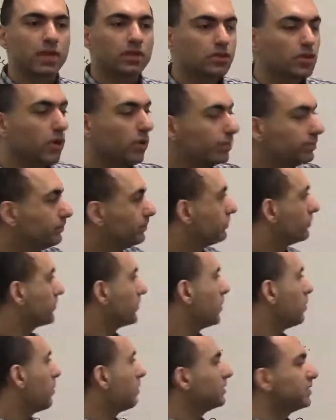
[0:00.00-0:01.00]
So,
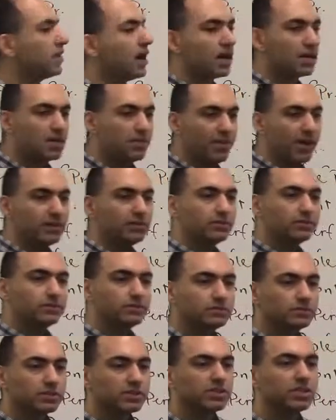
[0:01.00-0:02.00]
what we talked
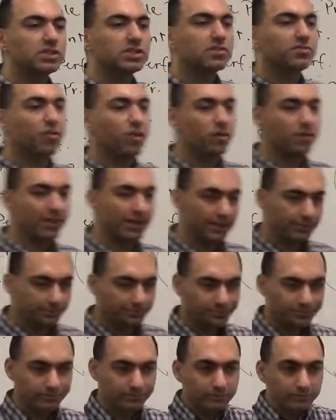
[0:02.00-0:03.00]
about was just a formula.
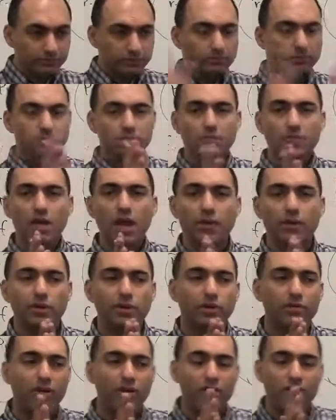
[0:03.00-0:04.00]
I want
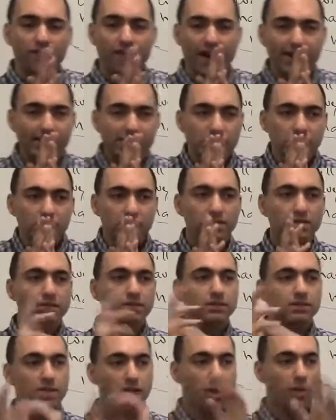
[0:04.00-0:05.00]
to go very fast.
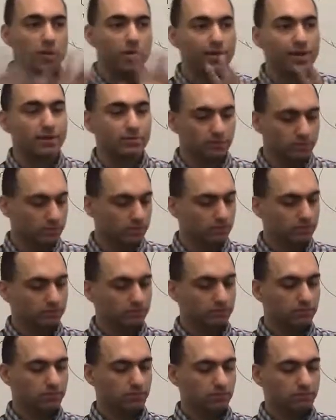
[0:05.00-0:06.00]
The other way around.
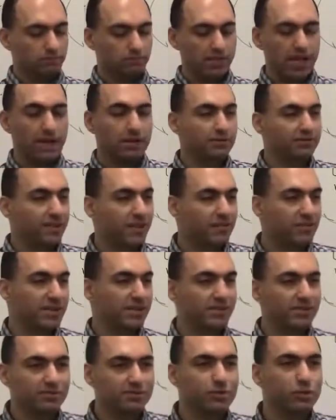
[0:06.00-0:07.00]
Yeah, 5
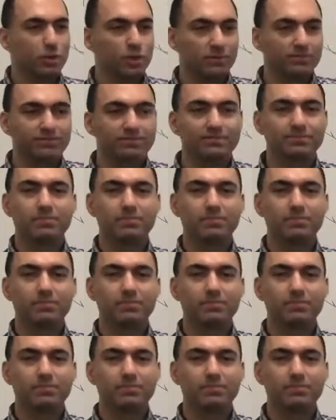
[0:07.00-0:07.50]
minutes. Cool.